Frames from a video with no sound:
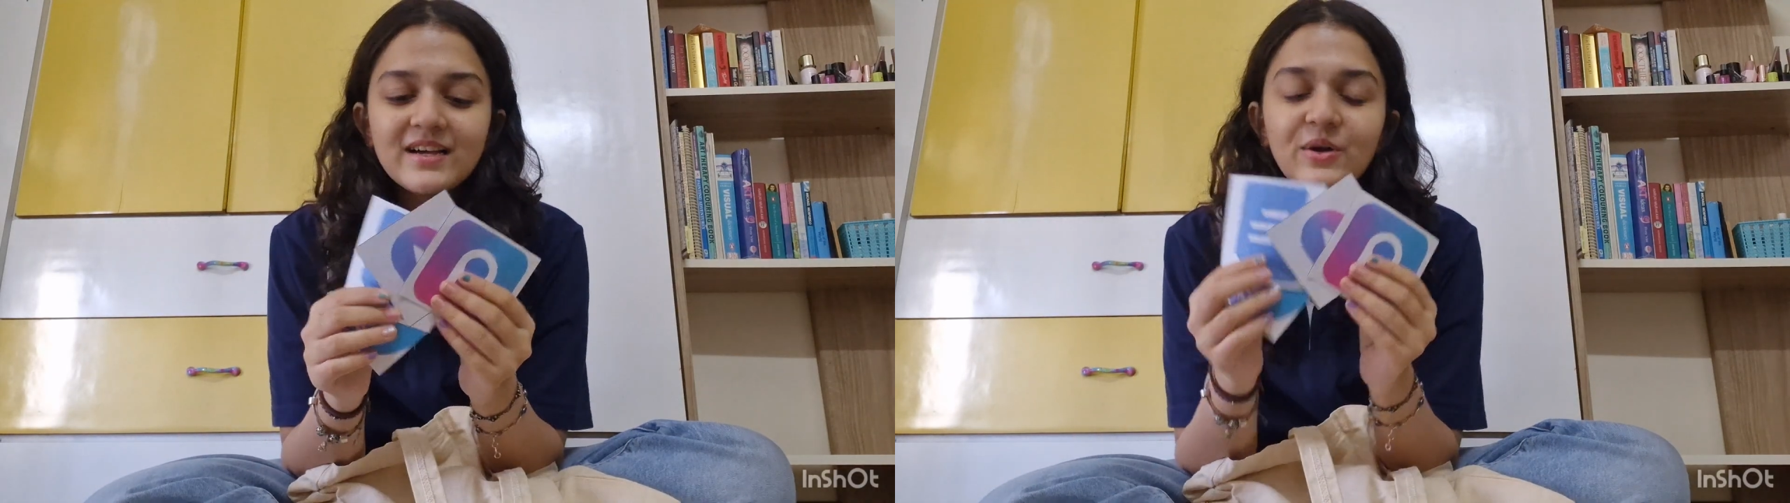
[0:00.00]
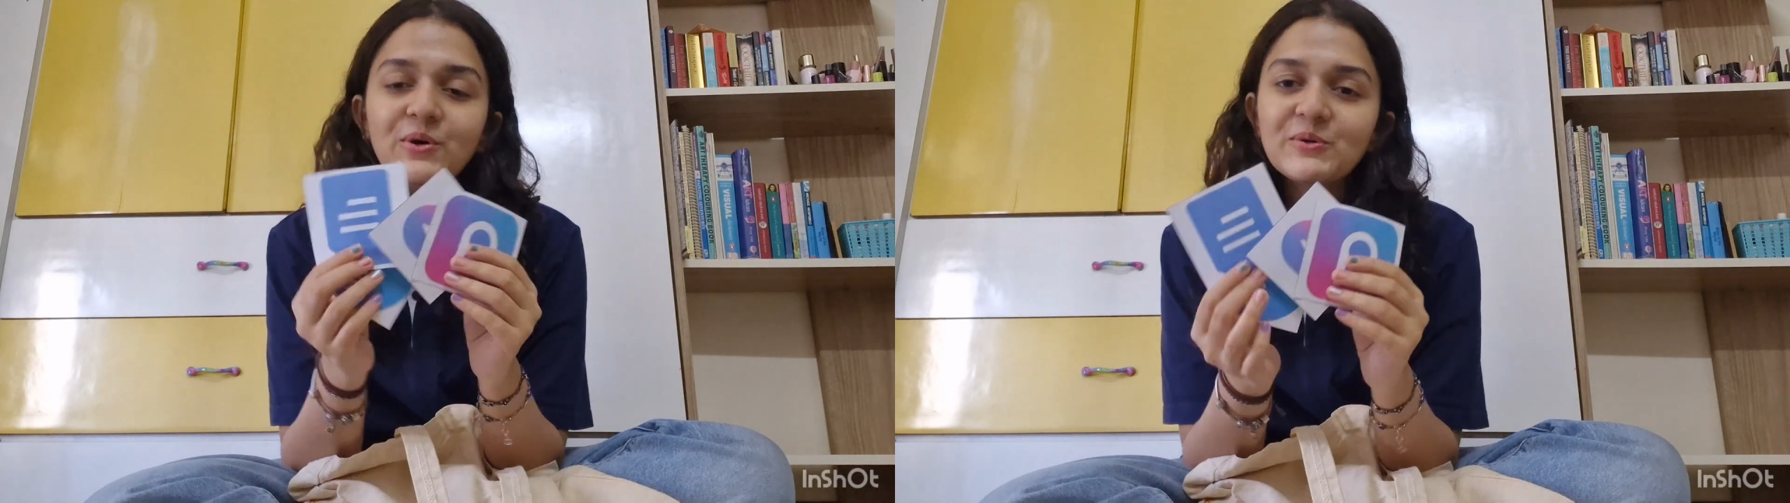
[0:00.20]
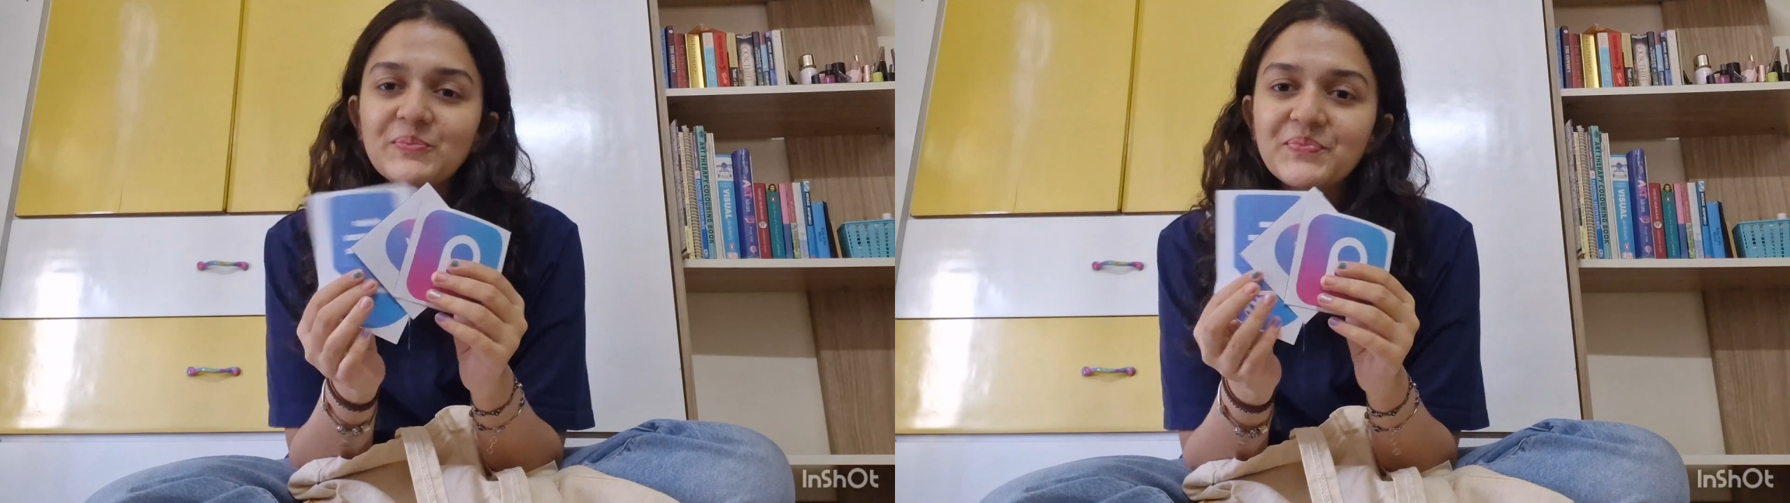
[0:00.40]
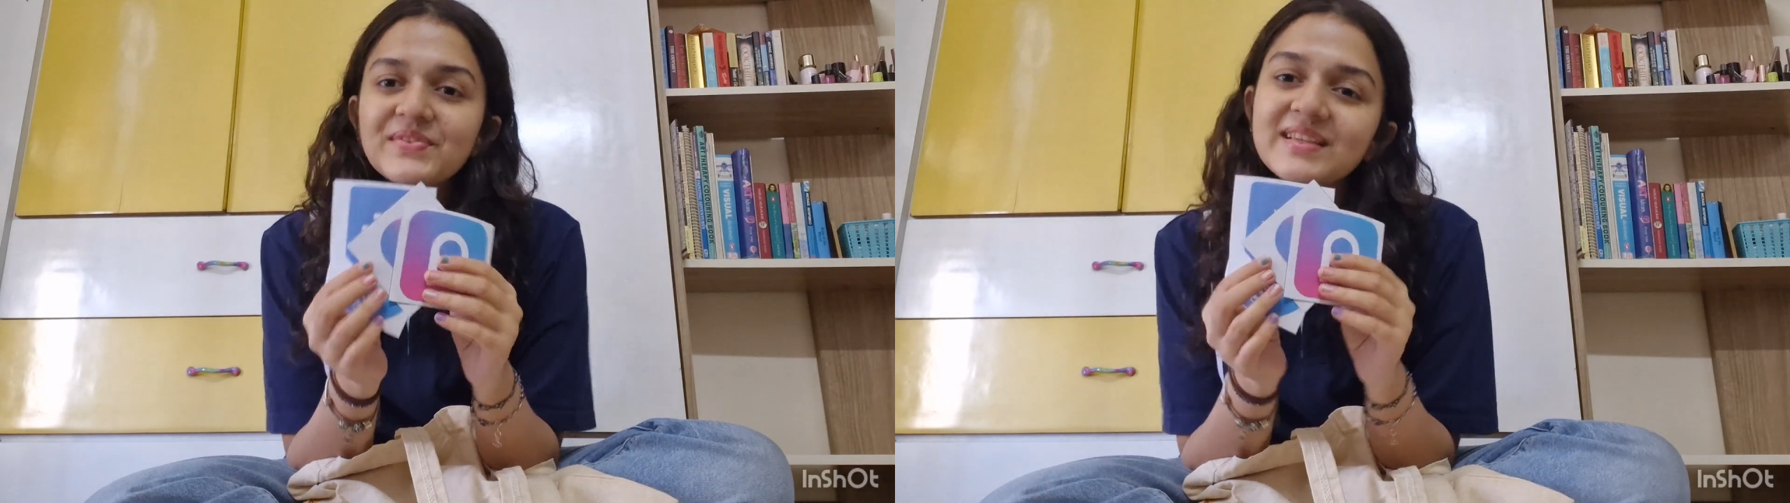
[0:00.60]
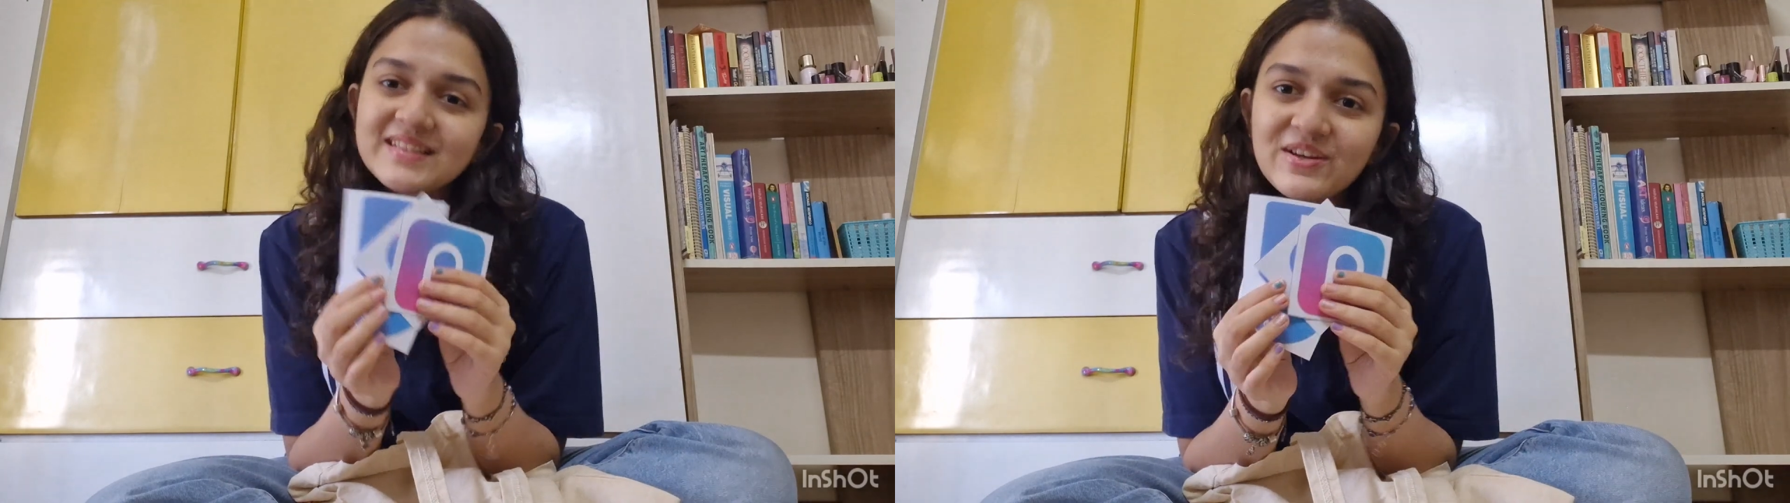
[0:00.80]
Oh,
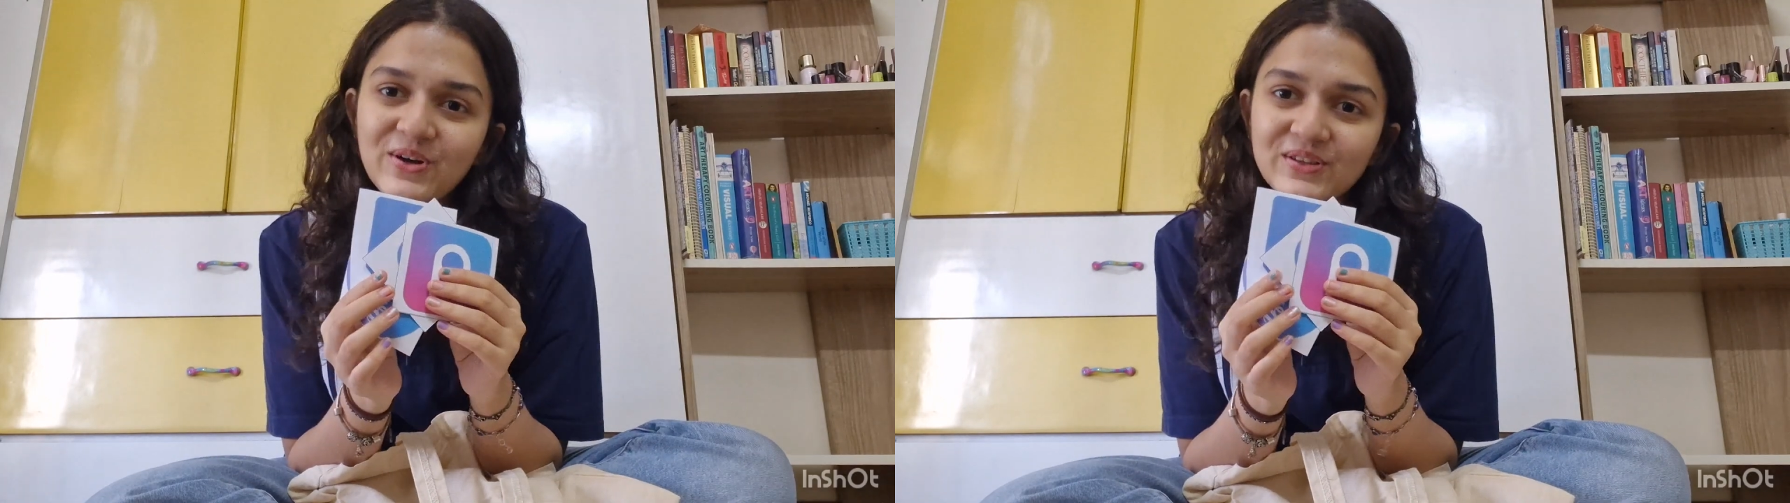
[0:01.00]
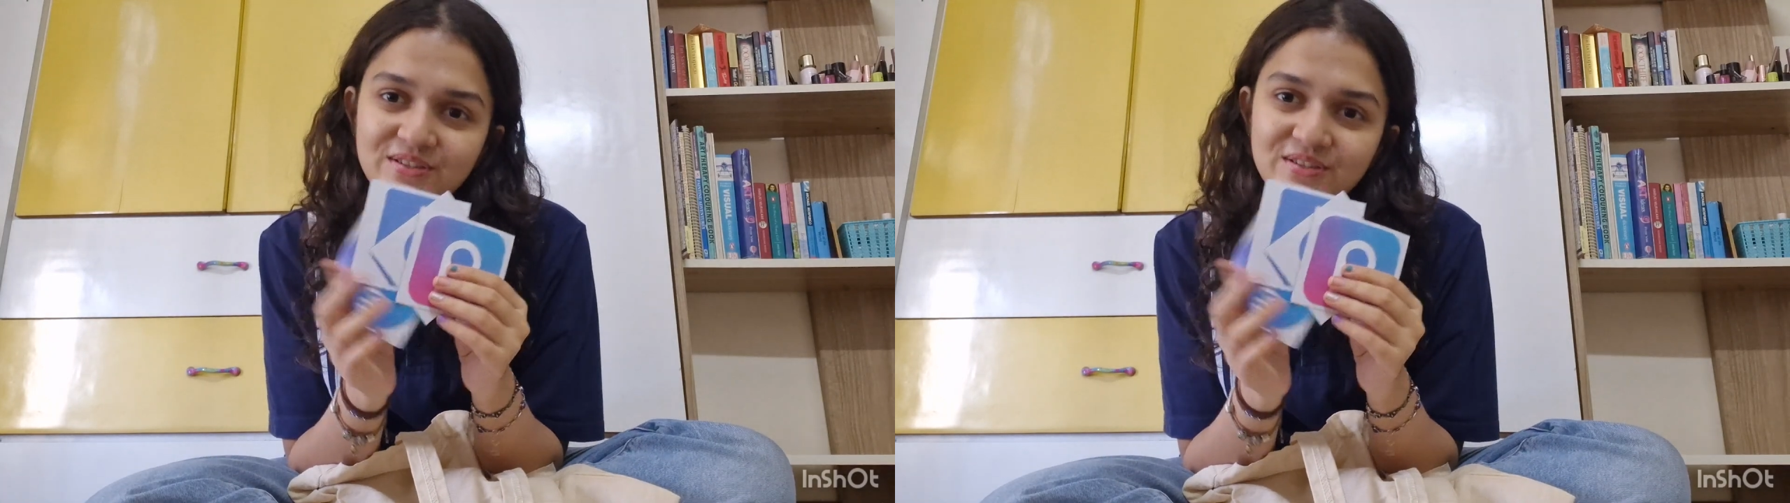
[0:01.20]
these are all the